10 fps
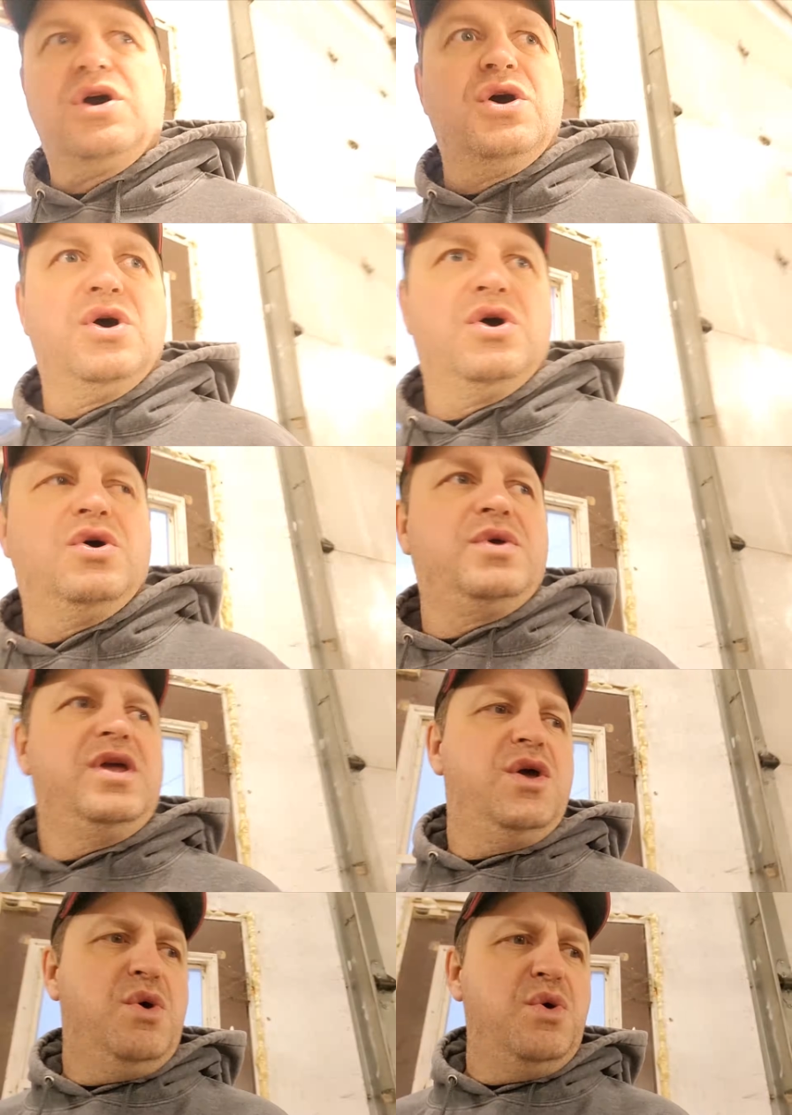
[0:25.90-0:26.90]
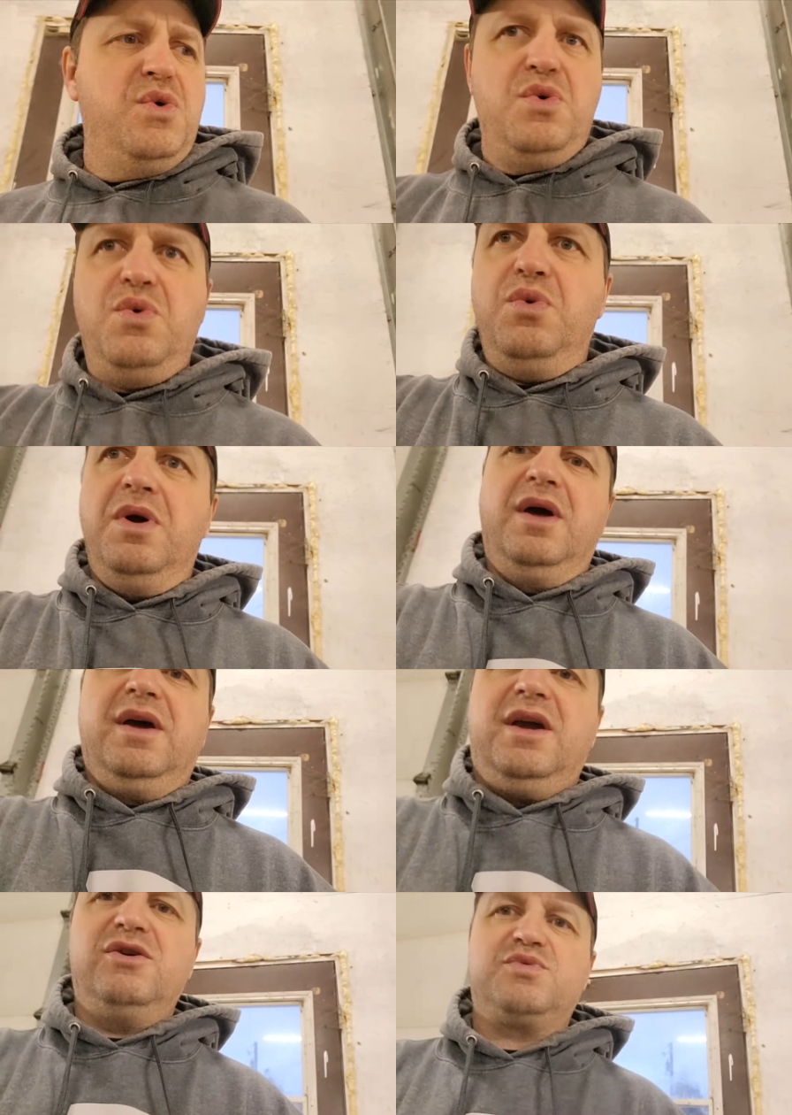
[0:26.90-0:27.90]
Doug. Yoo-hoo!
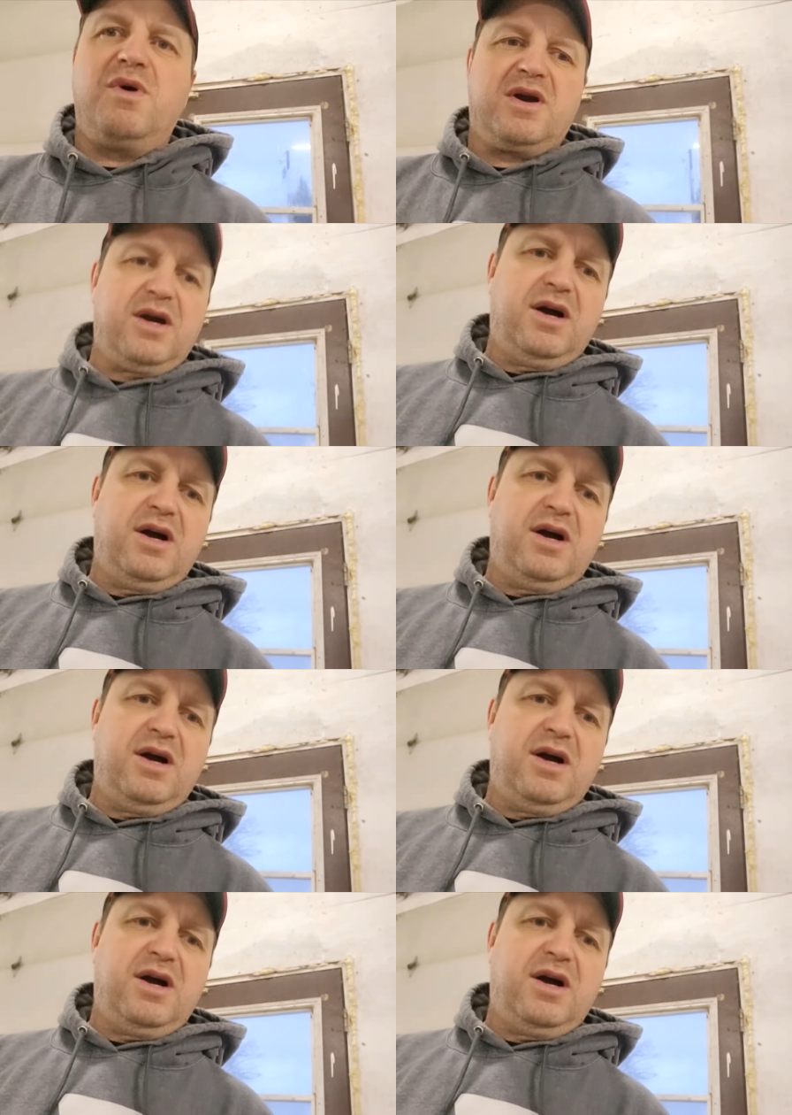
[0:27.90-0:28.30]
Here's work,